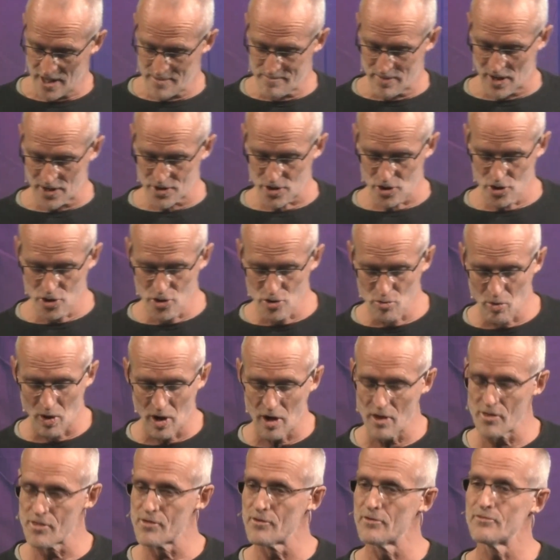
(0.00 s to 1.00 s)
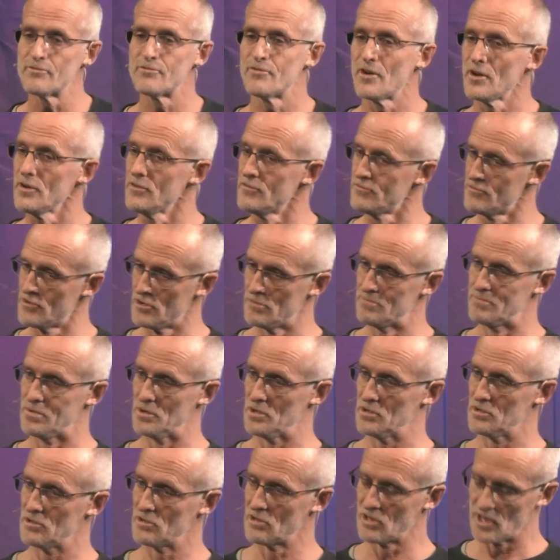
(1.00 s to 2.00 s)
but who are the
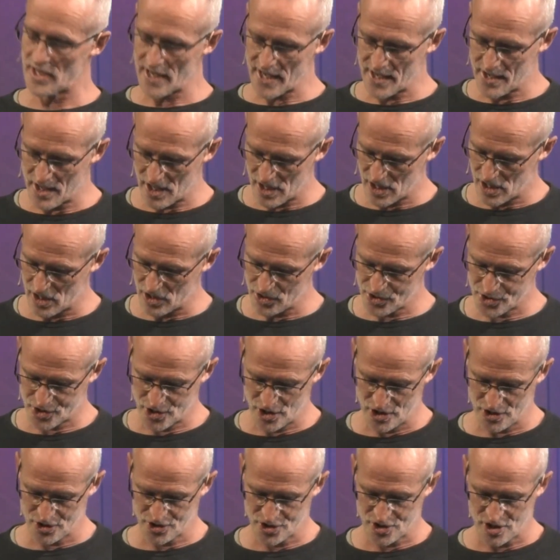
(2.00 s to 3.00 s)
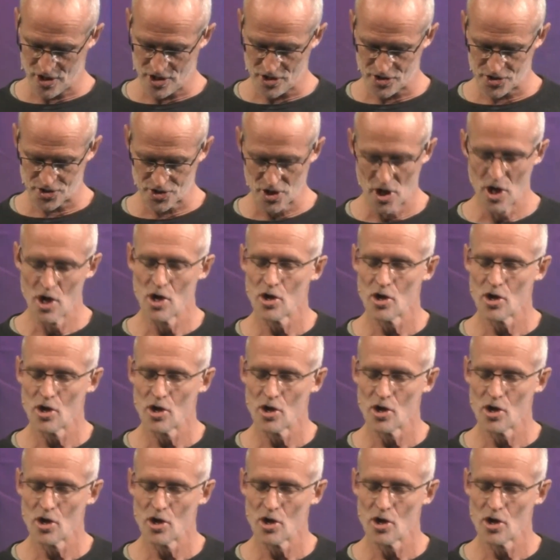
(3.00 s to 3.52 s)
vulnerable in our churches?